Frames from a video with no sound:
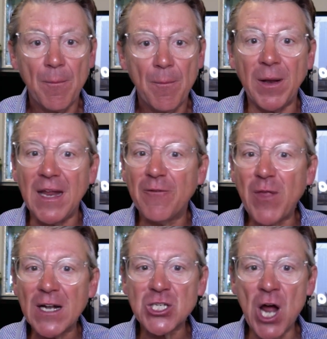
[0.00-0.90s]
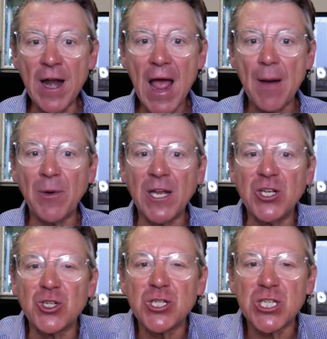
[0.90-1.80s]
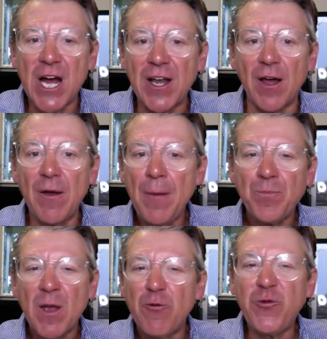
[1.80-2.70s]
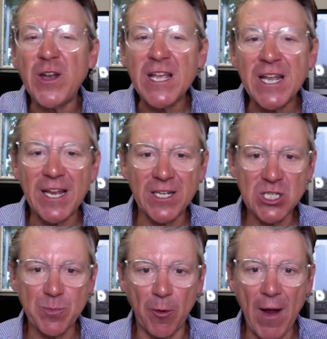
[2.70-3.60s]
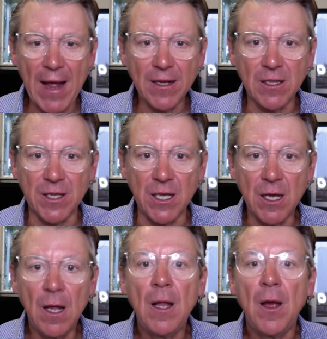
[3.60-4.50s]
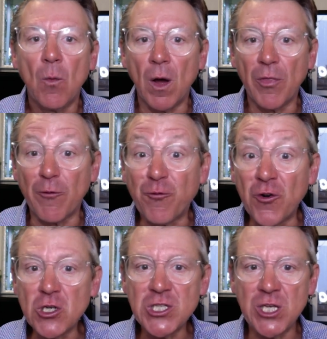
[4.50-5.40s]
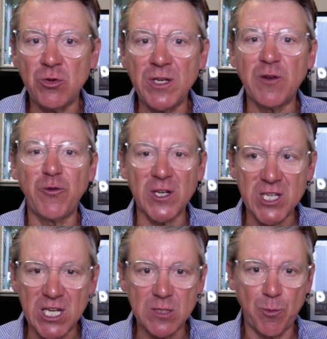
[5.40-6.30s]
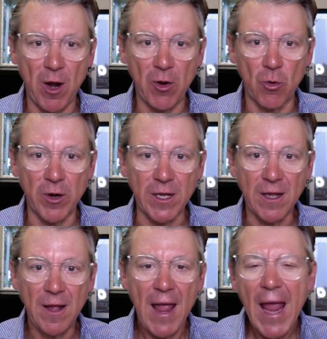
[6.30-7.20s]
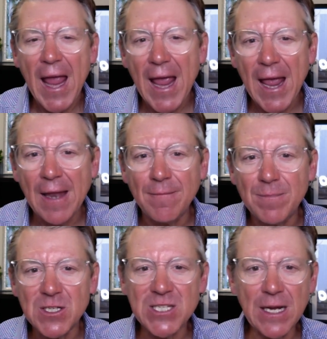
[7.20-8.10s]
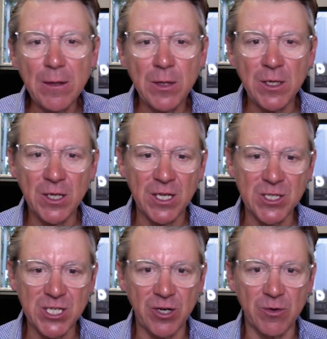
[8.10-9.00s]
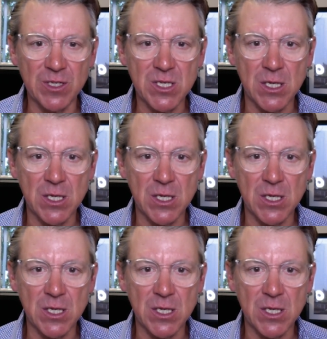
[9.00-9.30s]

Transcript: But if that's not happening and you're just kind of fitting it in sporadically, well, the first thing you need to fix is priority. And the second thing to consider is